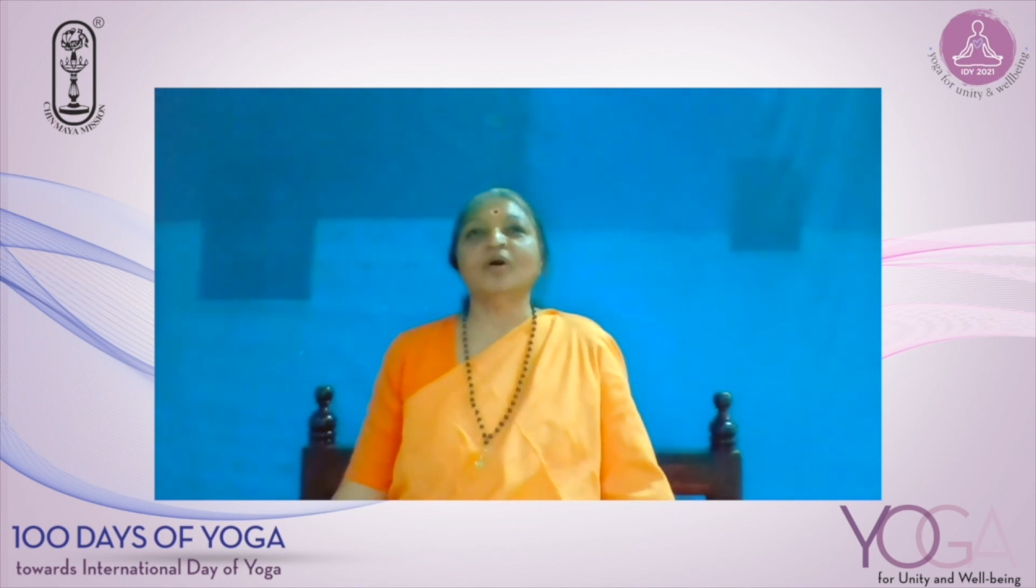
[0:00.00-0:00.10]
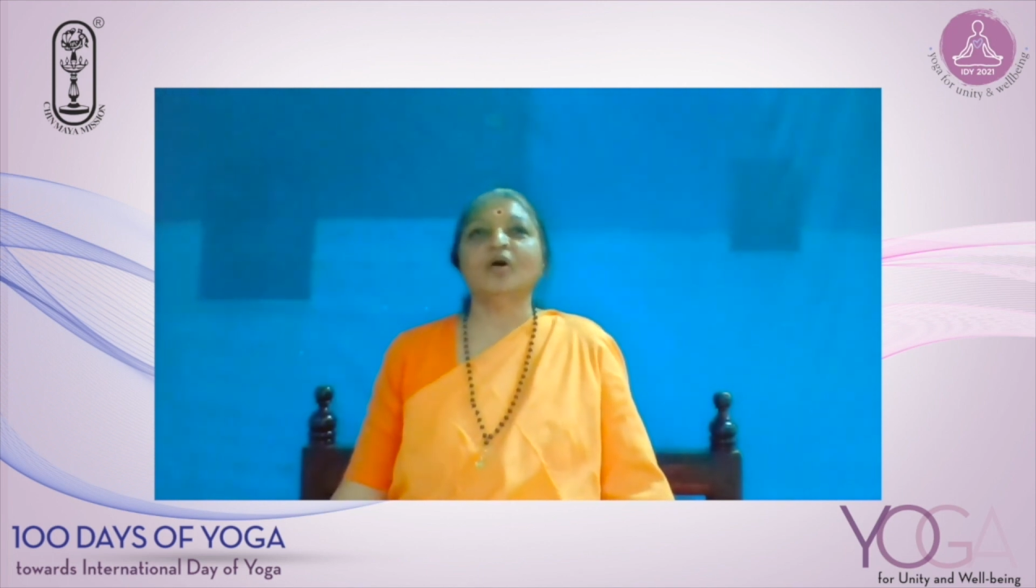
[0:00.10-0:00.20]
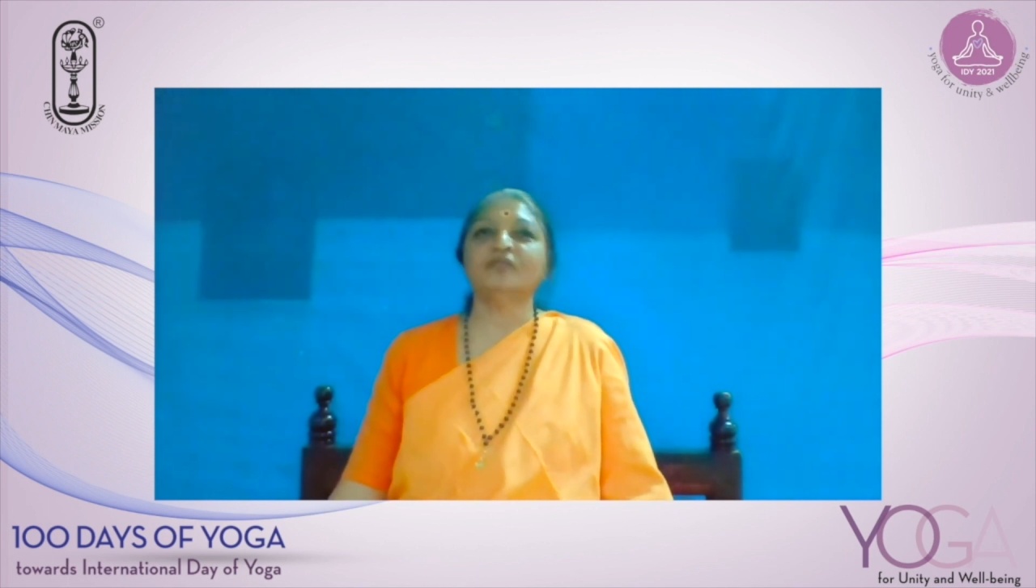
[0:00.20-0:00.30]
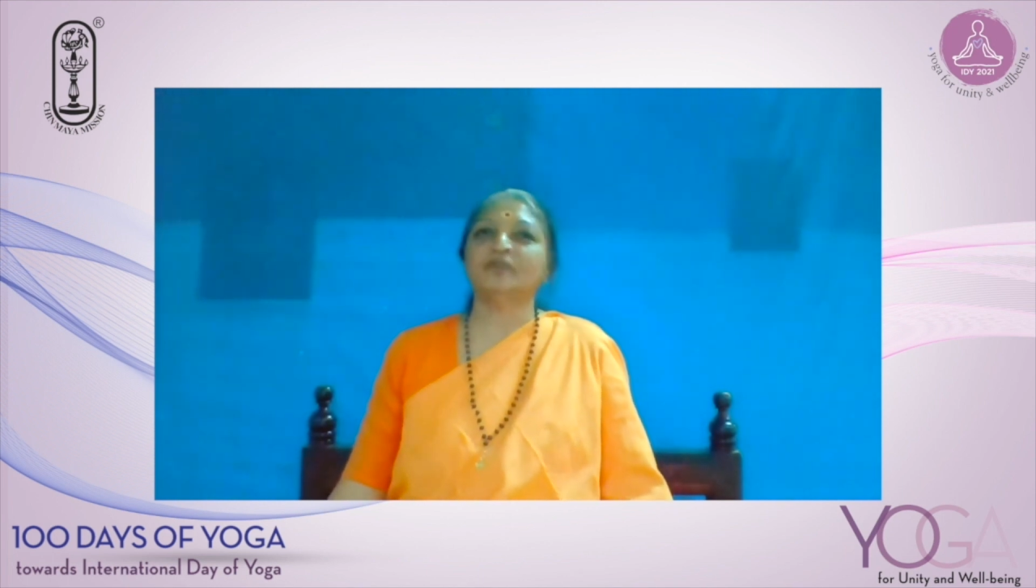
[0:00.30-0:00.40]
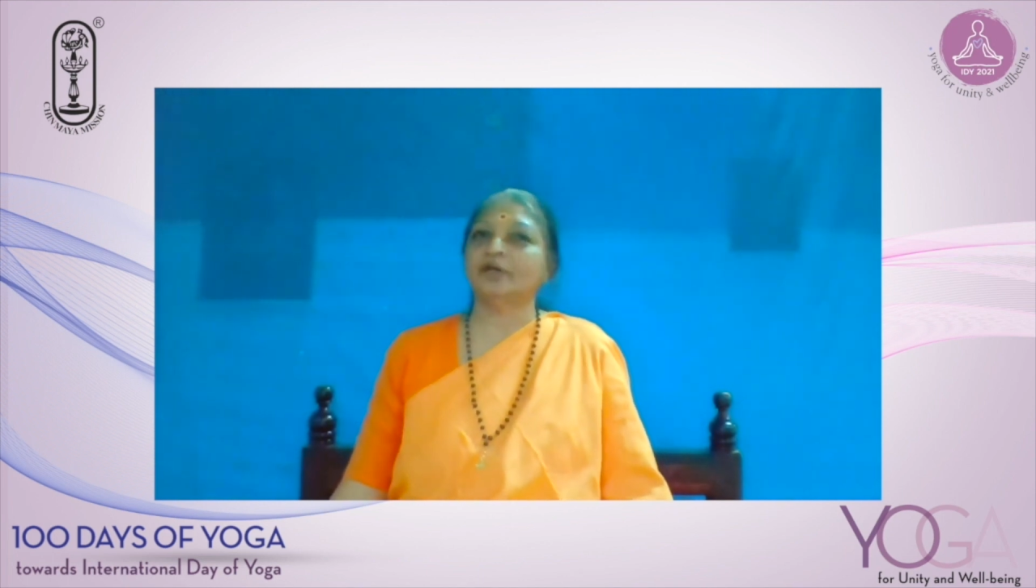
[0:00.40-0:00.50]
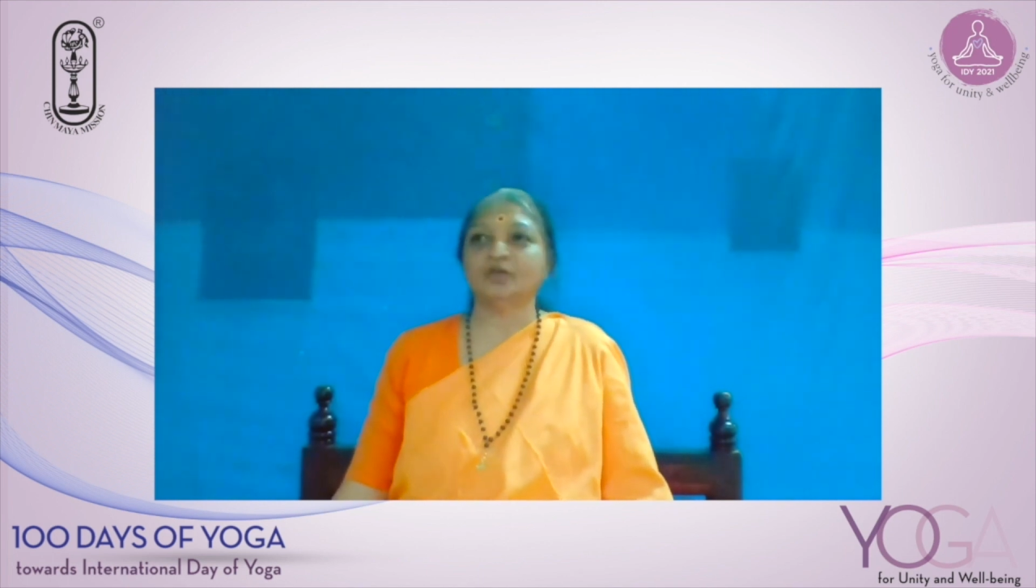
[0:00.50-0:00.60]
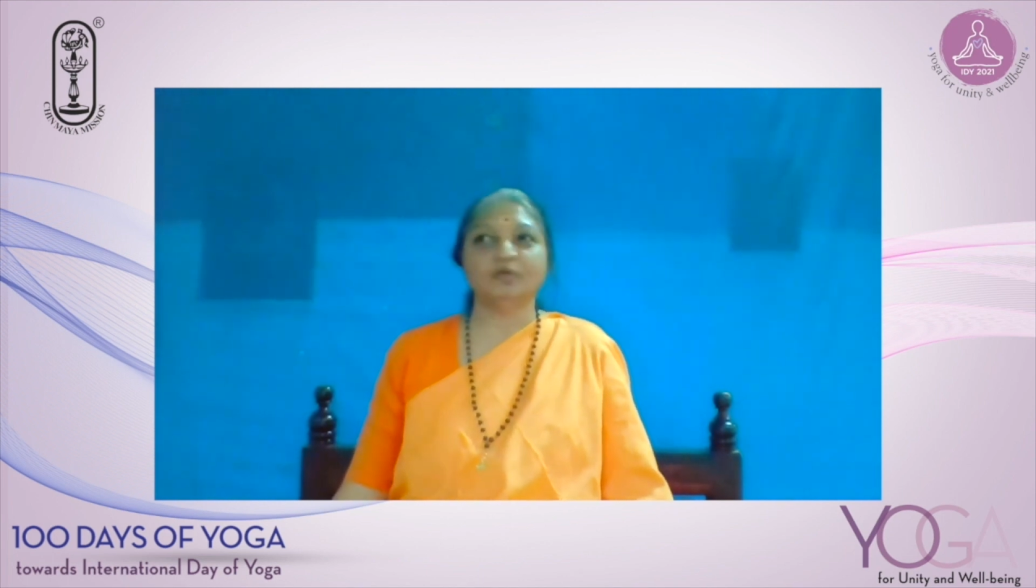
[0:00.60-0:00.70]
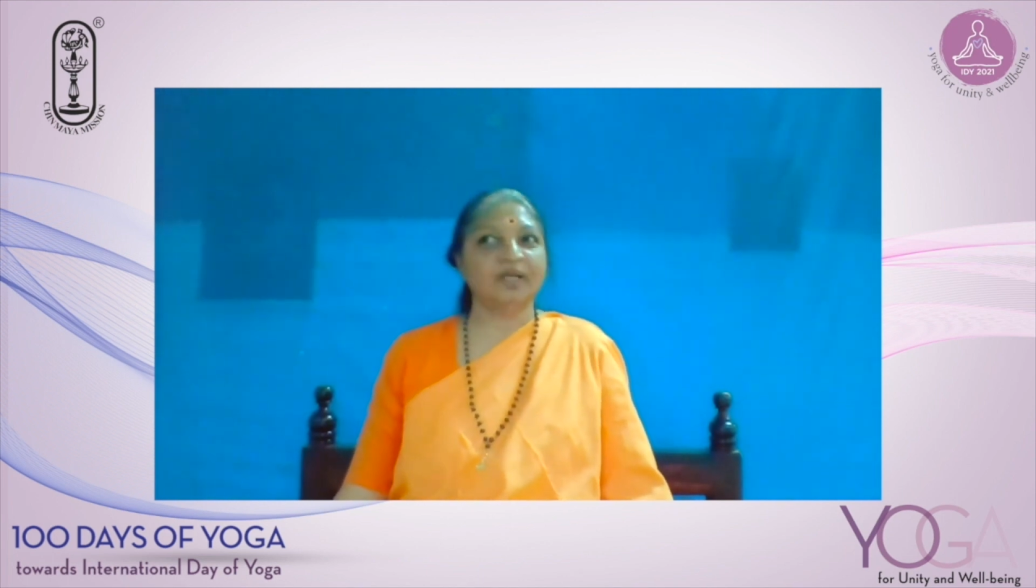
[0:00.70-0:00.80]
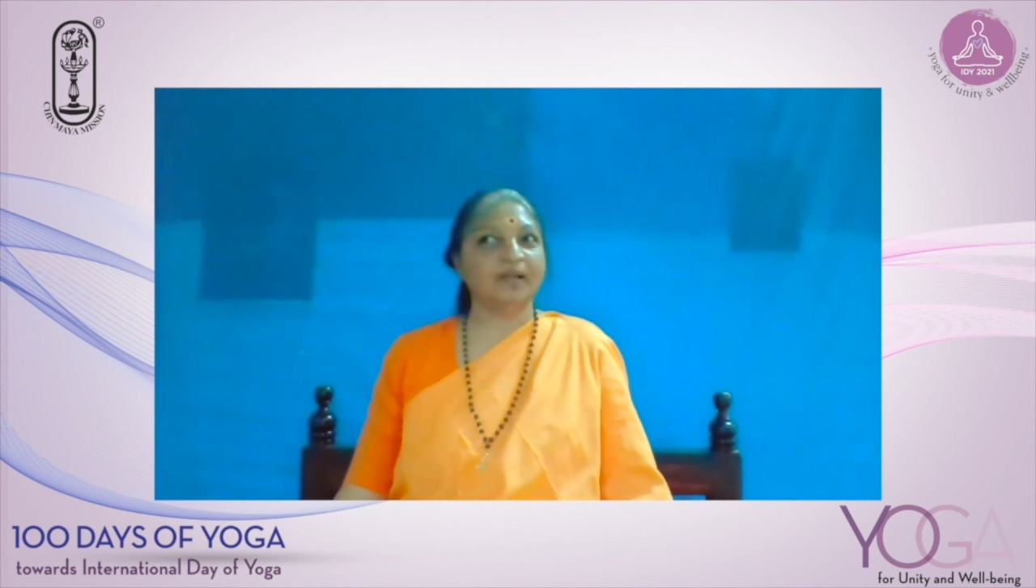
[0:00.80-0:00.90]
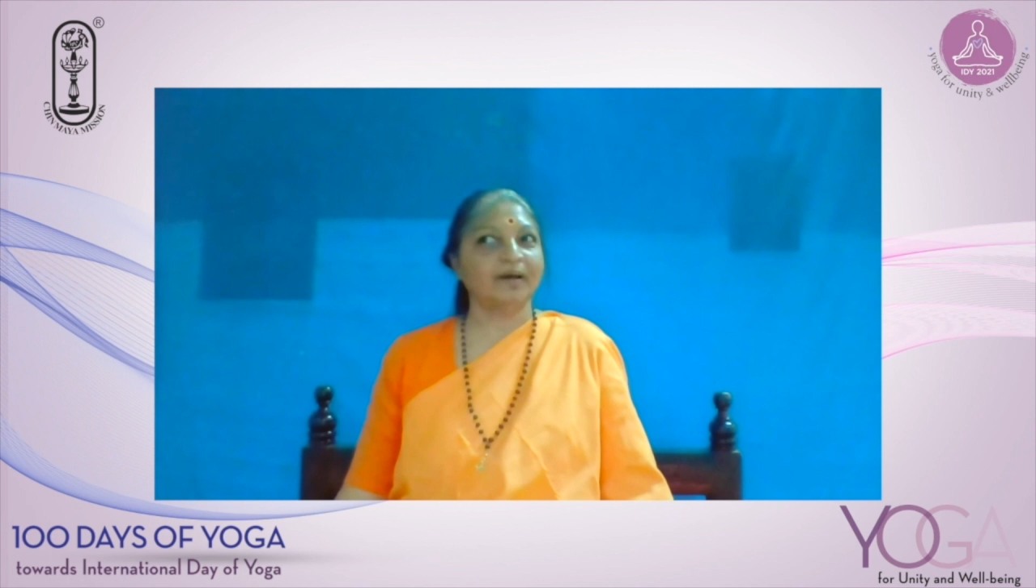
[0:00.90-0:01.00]
of
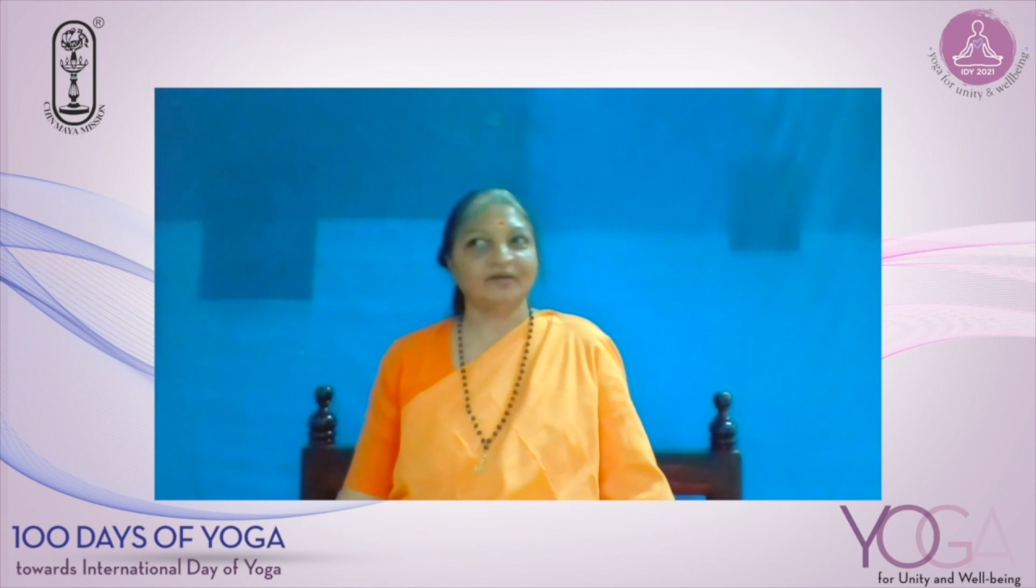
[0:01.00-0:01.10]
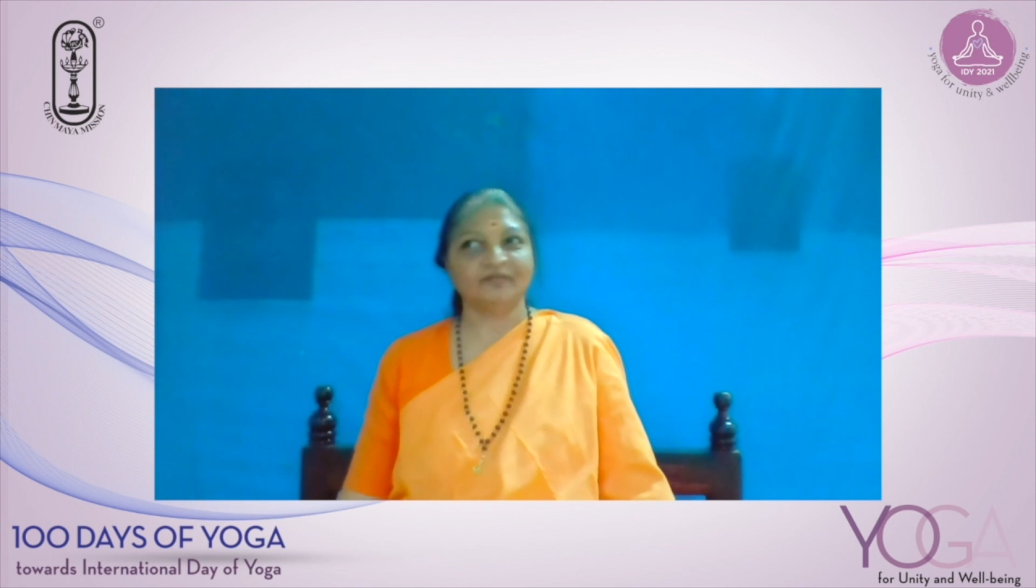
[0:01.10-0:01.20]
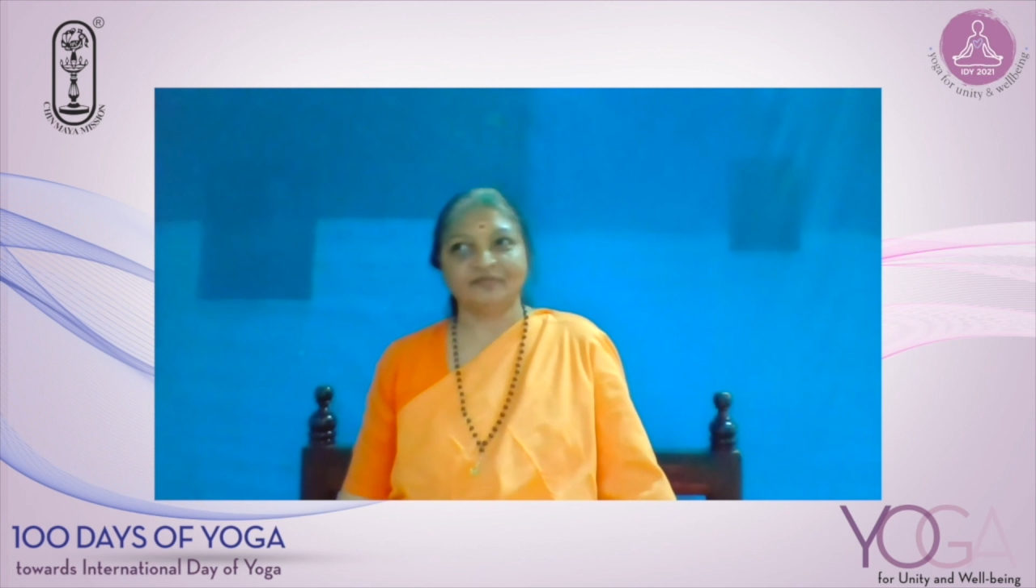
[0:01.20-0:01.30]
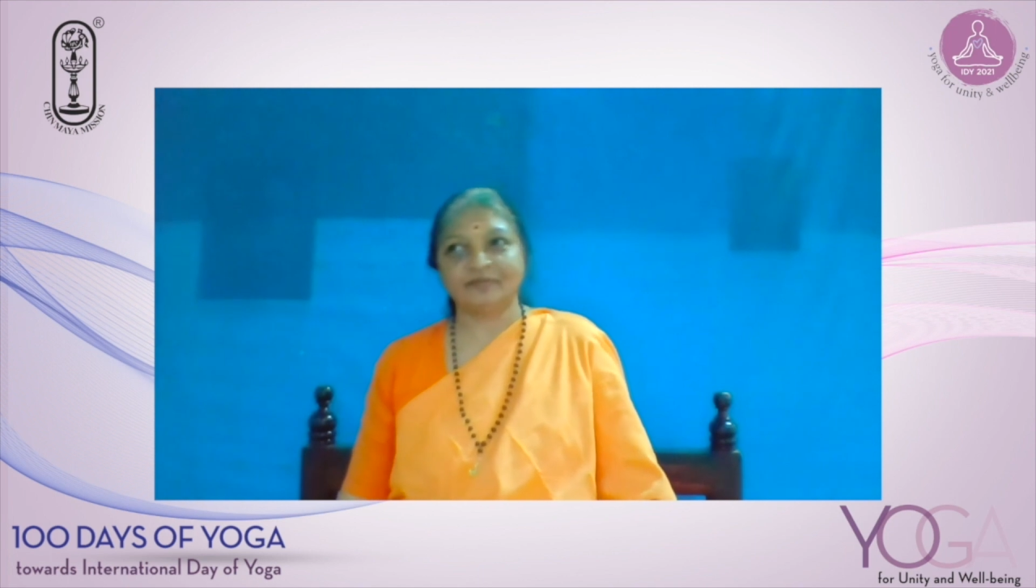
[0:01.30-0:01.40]
human life?